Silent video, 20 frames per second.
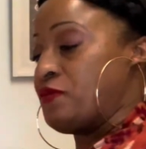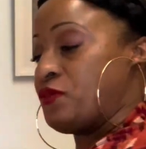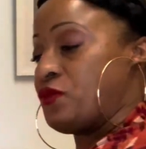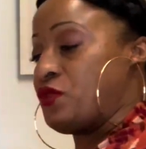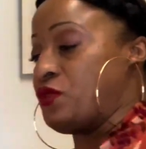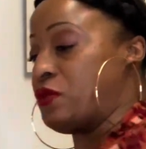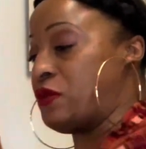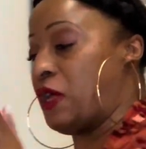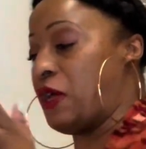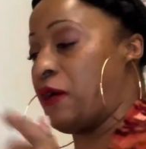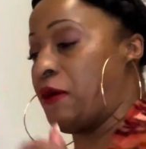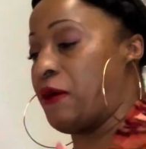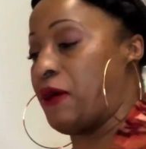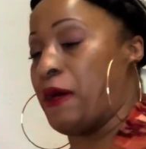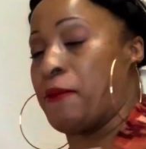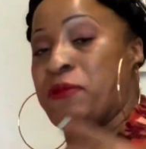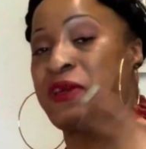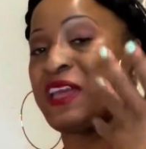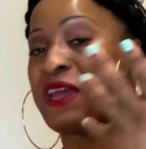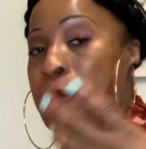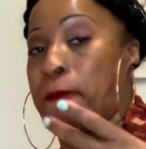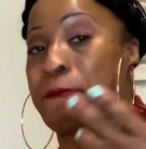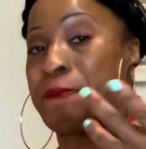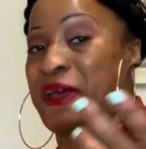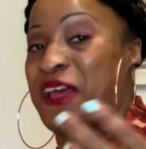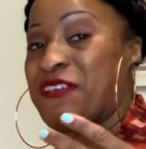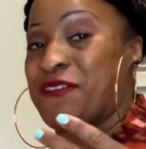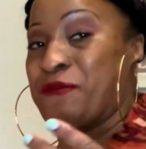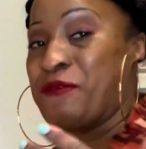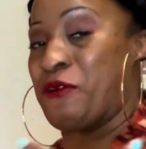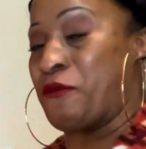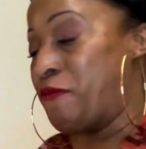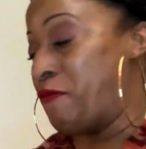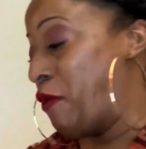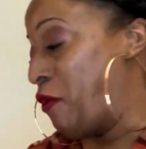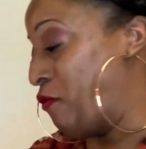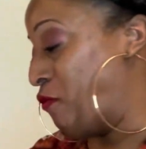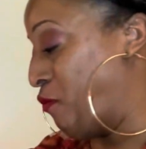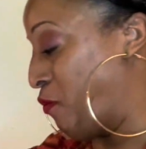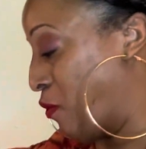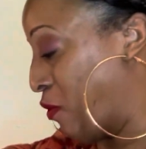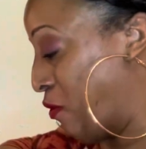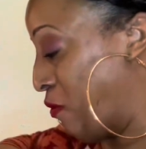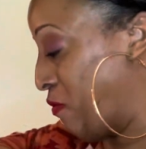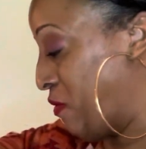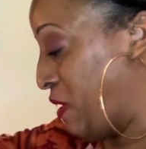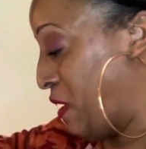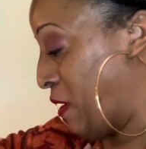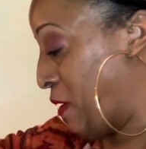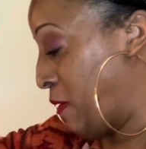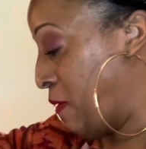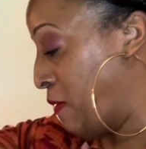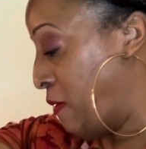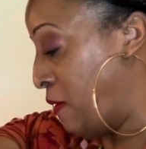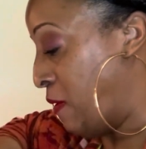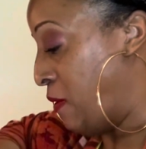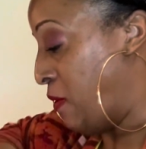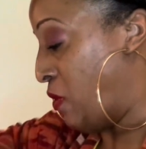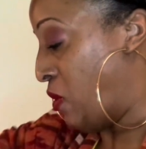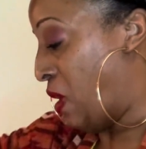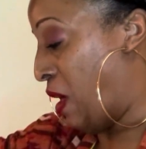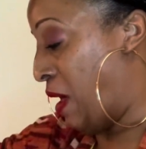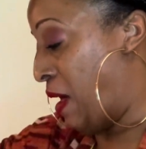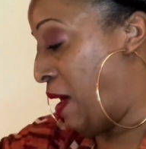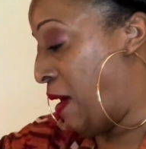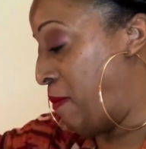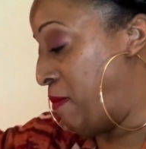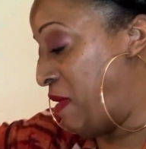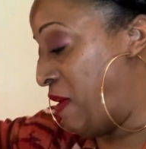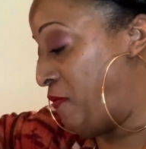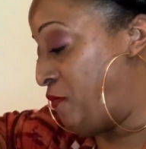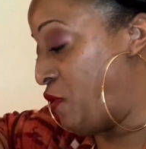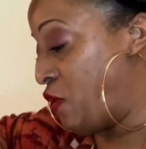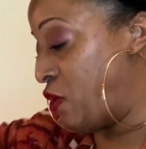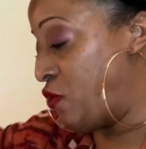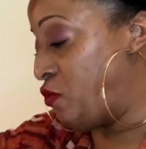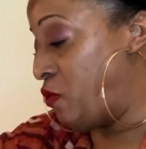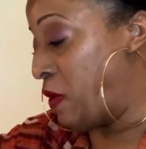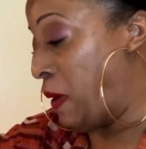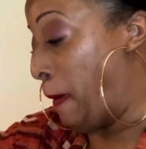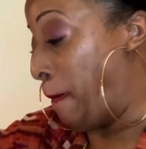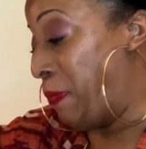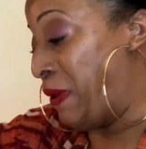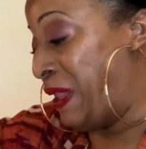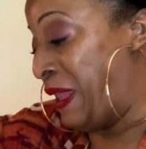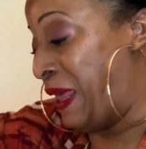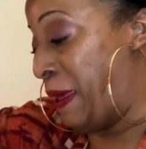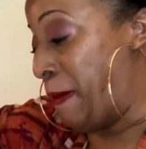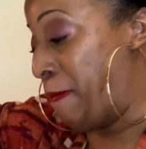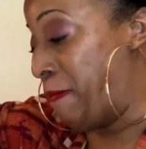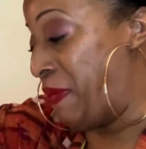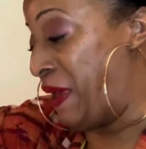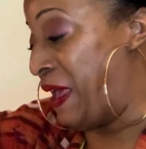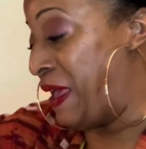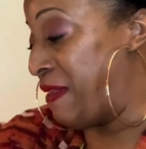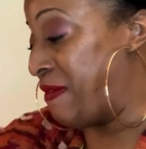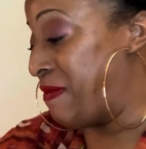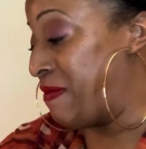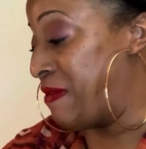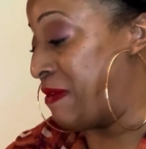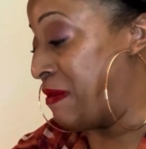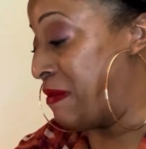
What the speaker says: You know, I'm getting best of both worlds here. If you're doing a plant-based